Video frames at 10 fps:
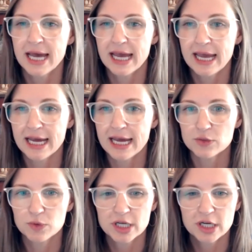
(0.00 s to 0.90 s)
And
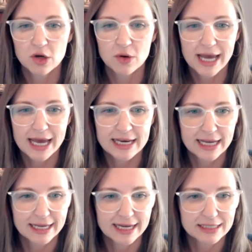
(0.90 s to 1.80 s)
we're going to go ahead
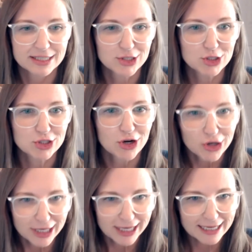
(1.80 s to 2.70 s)
and get
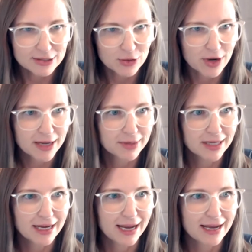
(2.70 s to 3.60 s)
started. So I'm going
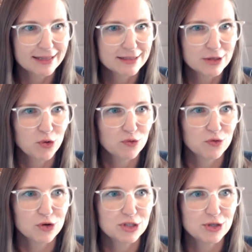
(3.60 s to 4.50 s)
to hand this
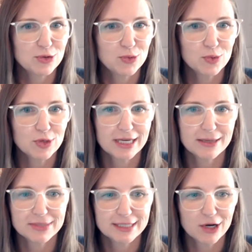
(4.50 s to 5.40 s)
over to
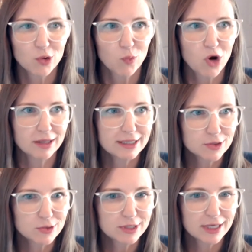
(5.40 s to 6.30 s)
Kim Stare Wallace,
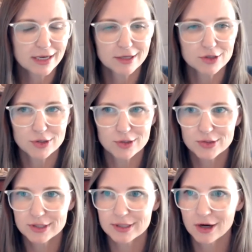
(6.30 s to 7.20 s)
who's going to
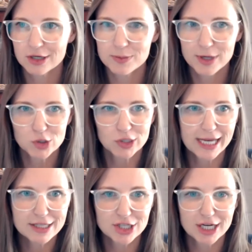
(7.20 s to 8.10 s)
introduce our special
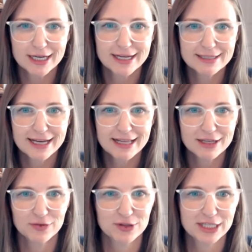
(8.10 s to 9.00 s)
guest, John
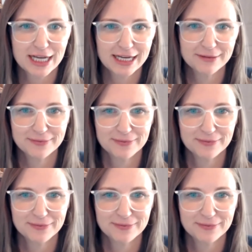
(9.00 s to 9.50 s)
Antonelli, for tonight.